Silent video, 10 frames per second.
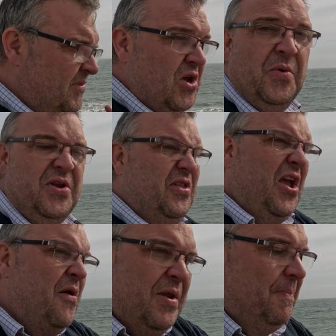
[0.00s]
you and you're
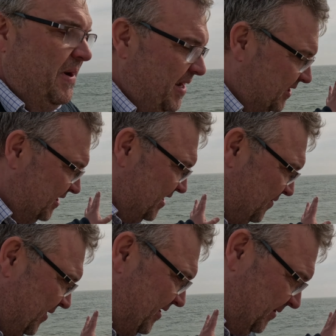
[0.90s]
the only person in the
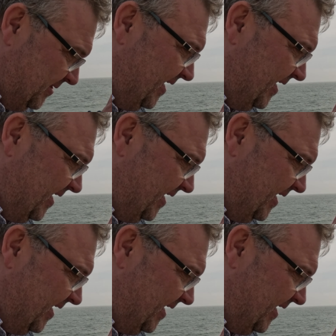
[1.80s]
world.